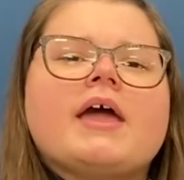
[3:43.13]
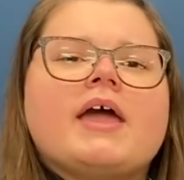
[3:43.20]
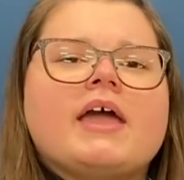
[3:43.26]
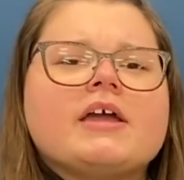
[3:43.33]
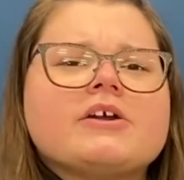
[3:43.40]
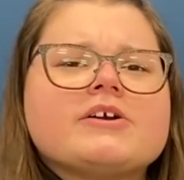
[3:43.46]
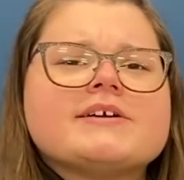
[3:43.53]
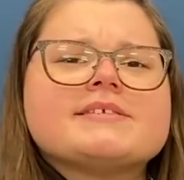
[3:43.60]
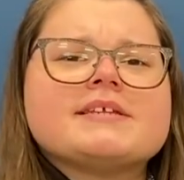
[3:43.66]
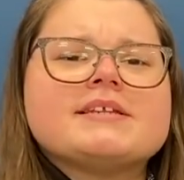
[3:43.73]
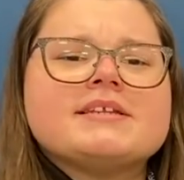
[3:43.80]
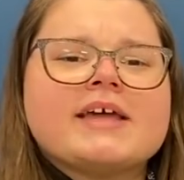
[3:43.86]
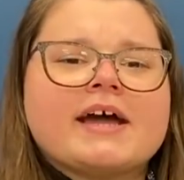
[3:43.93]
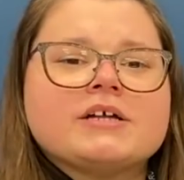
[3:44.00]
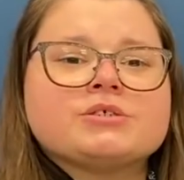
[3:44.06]
Anger is a
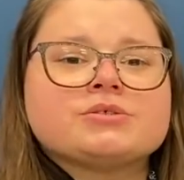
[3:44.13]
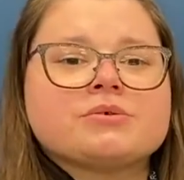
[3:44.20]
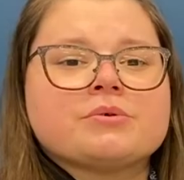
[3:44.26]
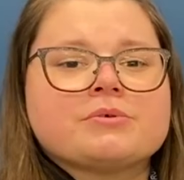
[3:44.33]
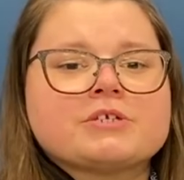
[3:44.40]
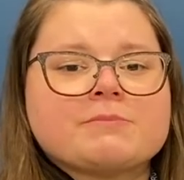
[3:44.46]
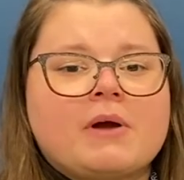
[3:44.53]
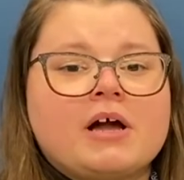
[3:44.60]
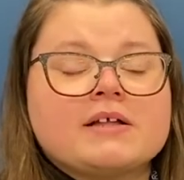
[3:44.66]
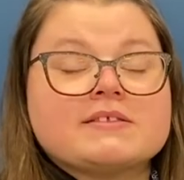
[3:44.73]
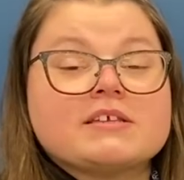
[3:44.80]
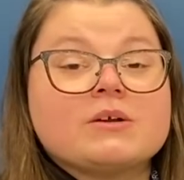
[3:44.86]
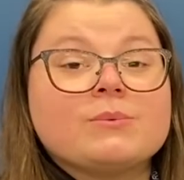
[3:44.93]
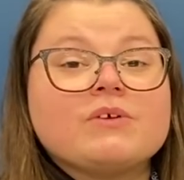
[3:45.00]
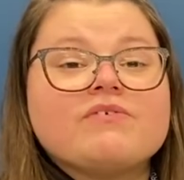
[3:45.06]
natural response,
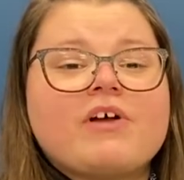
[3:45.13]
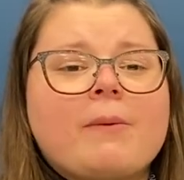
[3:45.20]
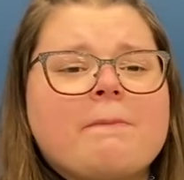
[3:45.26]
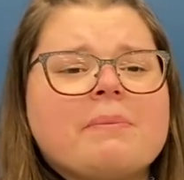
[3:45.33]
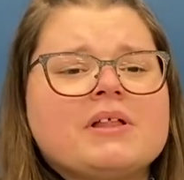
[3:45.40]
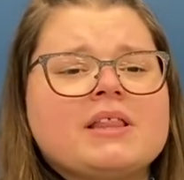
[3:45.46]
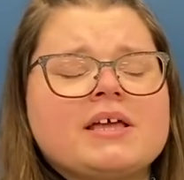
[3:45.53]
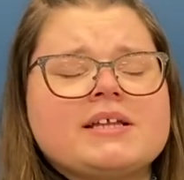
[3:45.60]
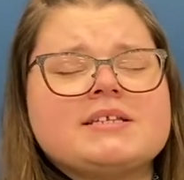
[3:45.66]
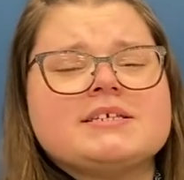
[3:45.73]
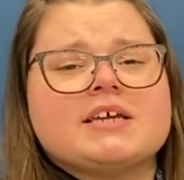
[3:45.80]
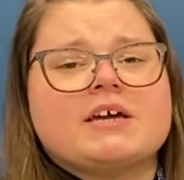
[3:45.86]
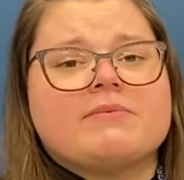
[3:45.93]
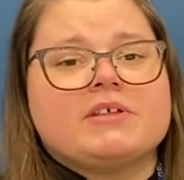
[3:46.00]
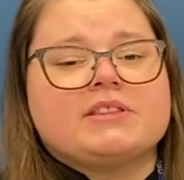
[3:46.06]
and we felt plenty
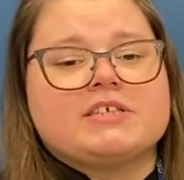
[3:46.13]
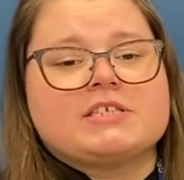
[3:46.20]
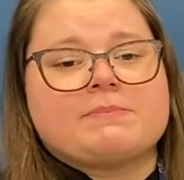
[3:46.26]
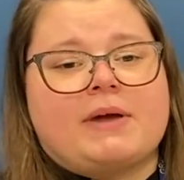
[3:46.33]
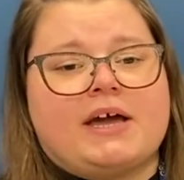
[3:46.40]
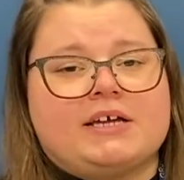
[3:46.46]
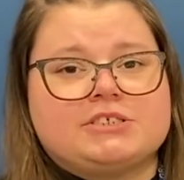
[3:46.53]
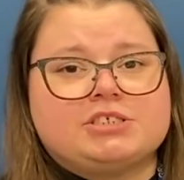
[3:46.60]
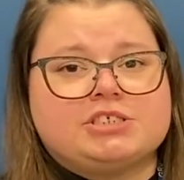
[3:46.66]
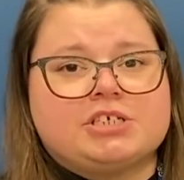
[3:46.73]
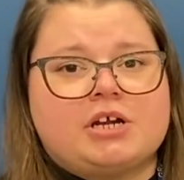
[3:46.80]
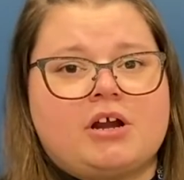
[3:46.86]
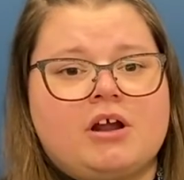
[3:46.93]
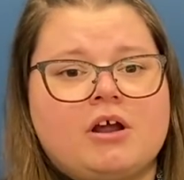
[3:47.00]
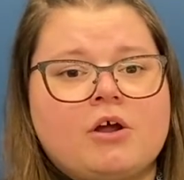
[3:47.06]
of it this past
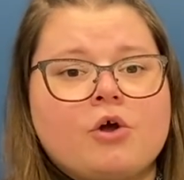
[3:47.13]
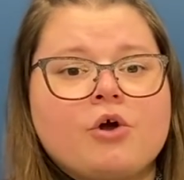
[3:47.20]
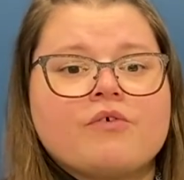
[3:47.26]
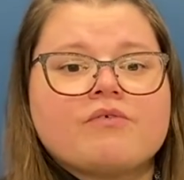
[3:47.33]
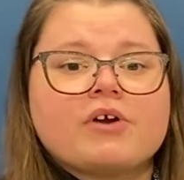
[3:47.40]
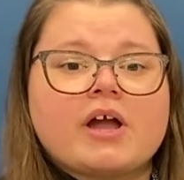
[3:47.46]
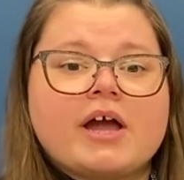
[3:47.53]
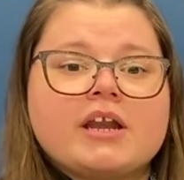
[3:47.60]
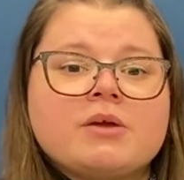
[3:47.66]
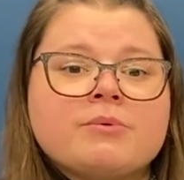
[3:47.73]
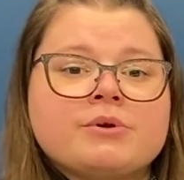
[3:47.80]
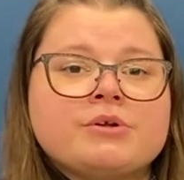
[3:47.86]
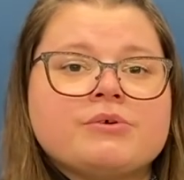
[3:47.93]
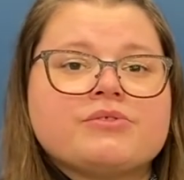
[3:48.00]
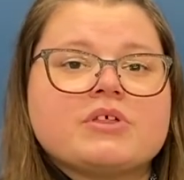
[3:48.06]
year. For
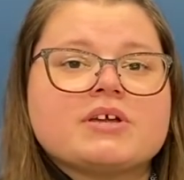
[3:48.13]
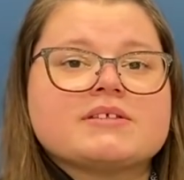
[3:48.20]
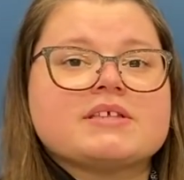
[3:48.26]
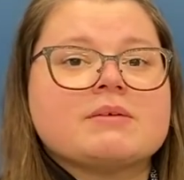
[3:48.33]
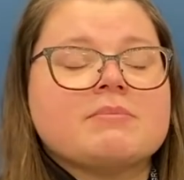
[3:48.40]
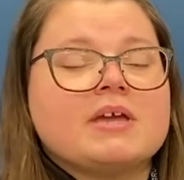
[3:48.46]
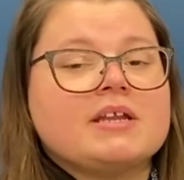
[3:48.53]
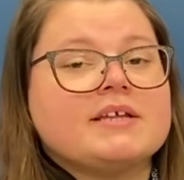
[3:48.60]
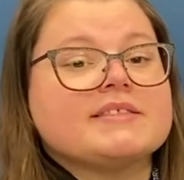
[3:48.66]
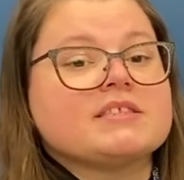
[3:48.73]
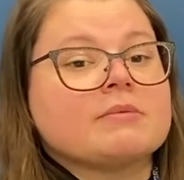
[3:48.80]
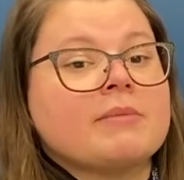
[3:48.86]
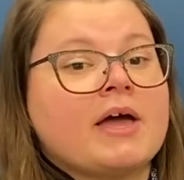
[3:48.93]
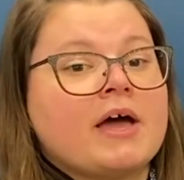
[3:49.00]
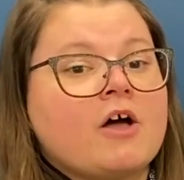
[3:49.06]
anyone who thinks they may need
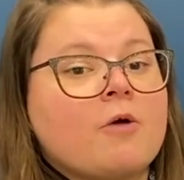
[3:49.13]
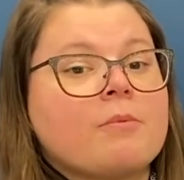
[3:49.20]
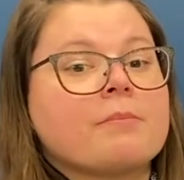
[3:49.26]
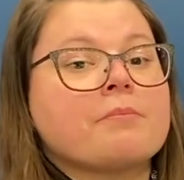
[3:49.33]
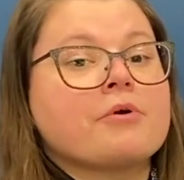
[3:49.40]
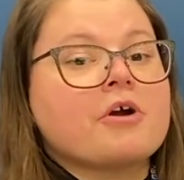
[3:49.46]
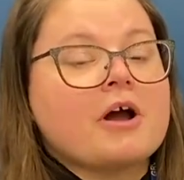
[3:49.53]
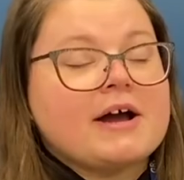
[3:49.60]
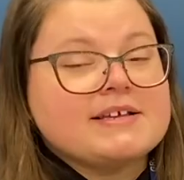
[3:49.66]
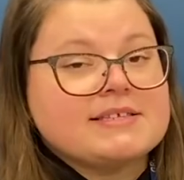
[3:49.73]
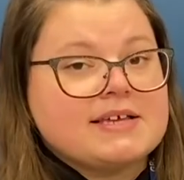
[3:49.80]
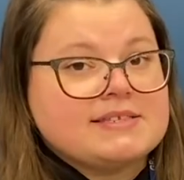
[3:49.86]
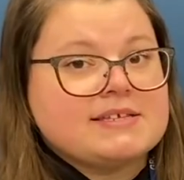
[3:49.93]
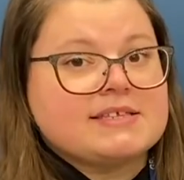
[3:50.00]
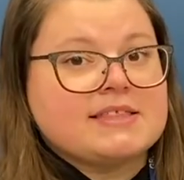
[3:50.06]
some help
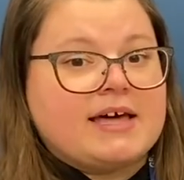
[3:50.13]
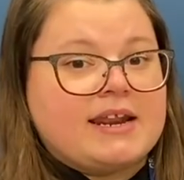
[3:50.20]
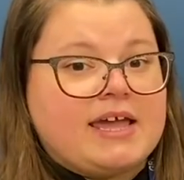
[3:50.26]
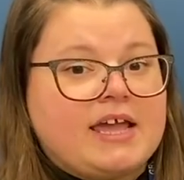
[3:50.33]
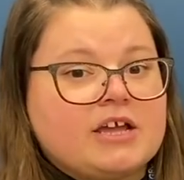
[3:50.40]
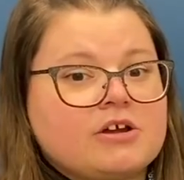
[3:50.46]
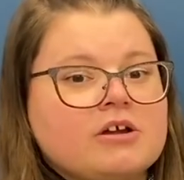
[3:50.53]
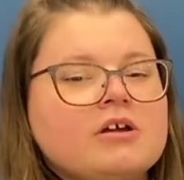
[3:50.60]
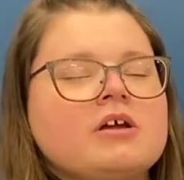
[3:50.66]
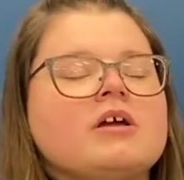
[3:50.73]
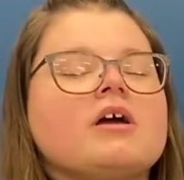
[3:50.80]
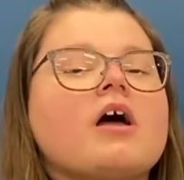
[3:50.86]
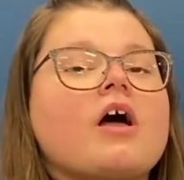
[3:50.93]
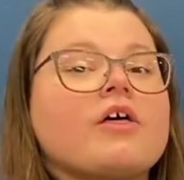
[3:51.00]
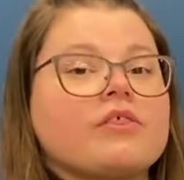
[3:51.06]
processing that anger,
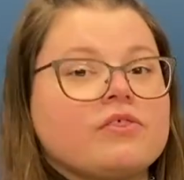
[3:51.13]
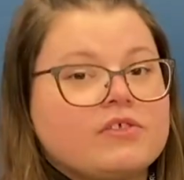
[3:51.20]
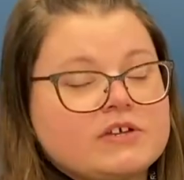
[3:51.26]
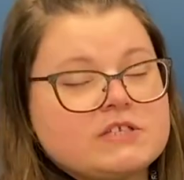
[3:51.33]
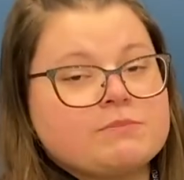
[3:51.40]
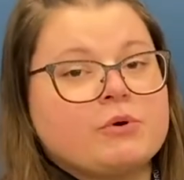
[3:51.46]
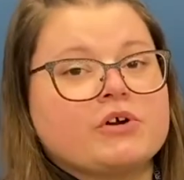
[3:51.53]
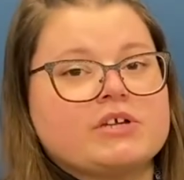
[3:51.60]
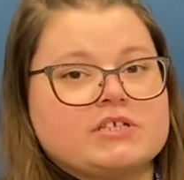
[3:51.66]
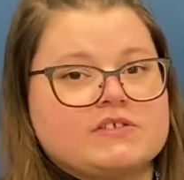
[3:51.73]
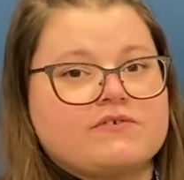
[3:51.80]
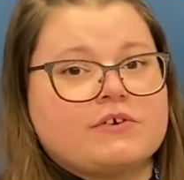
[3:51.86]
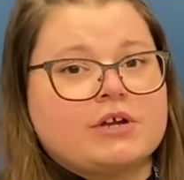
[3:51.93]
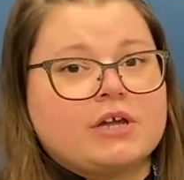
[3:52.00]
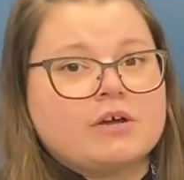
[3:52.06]
this book is
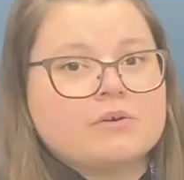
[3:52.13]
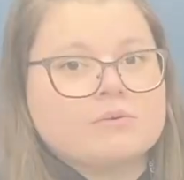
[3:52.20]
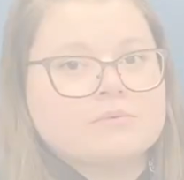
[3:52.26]
for you.